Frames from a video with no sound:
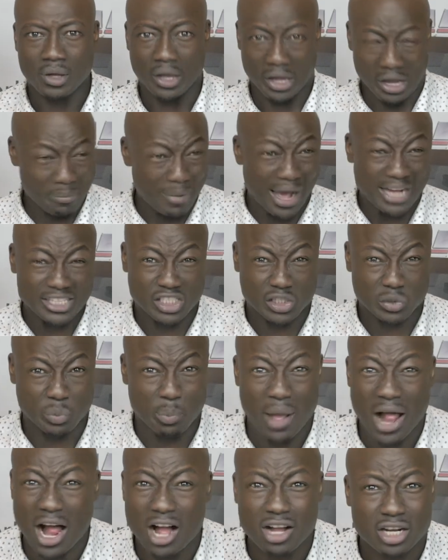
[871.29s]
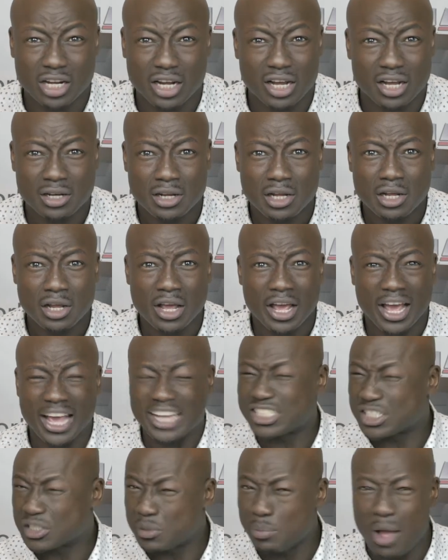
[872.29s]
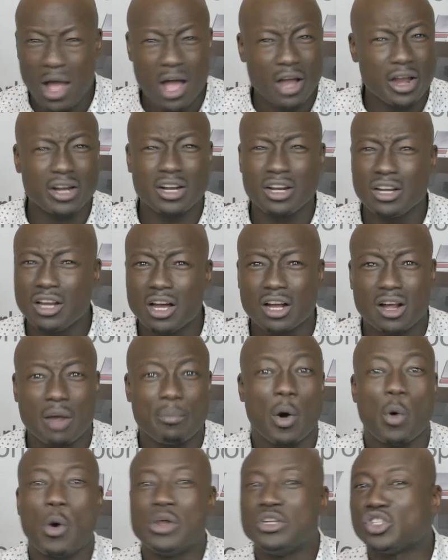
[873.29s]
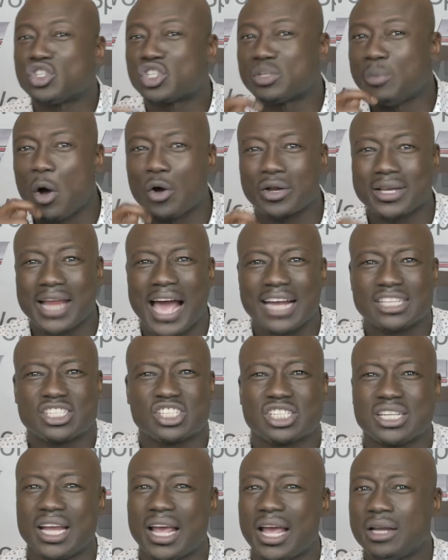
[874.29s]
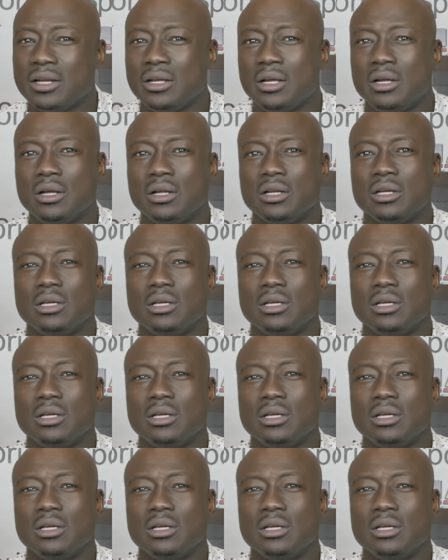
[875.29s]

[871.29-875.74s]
It might smell good. It smell good and look good, but when you smoke that shit,